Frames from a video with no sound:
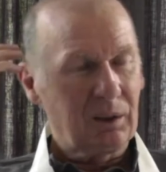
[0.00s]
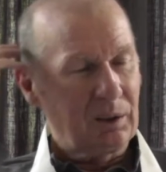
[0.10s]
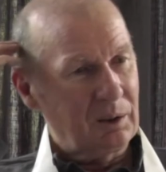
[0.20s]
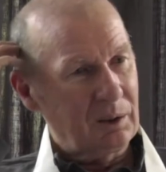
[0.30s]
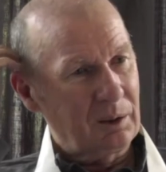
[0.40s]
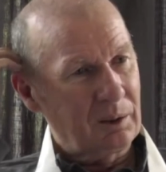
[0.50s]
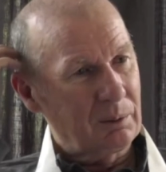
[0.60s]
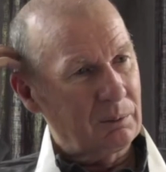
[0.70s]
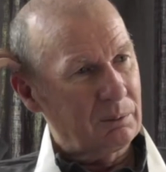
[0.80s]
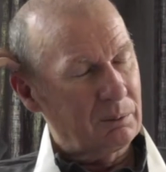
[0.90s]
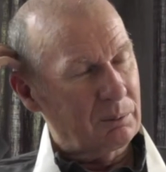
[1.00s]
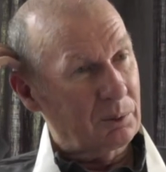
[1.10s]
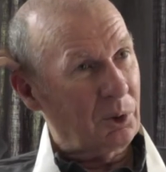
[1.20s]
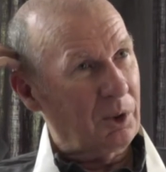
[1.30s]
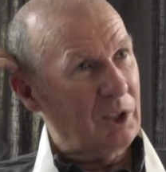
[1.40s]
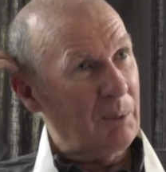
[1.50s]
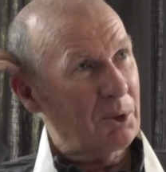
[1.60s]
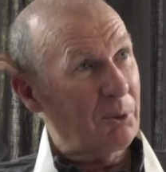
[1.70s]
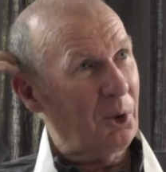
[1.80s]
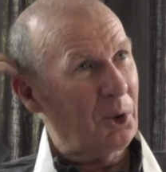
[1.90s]
uh, sorry,
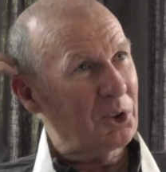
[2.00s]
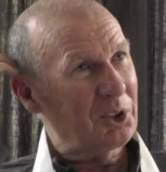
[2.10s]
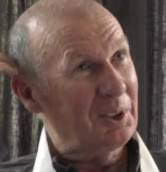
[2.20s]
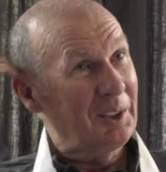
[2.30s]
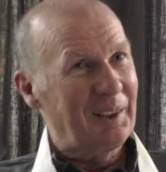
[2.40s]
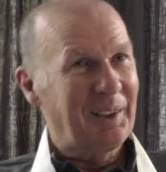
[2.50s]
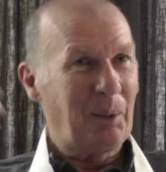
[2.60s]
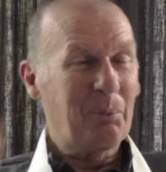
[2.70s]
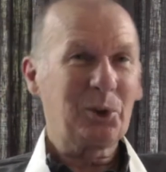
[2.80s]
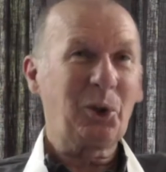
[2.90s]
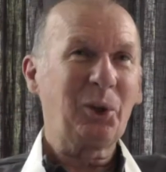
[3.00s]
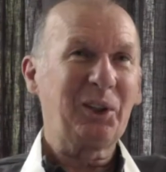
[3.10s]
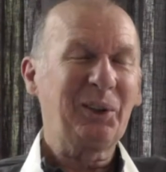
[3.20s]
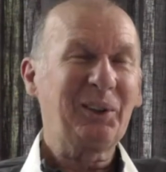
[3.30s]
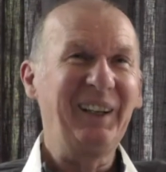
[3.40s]
James the First. I'm a Scot here.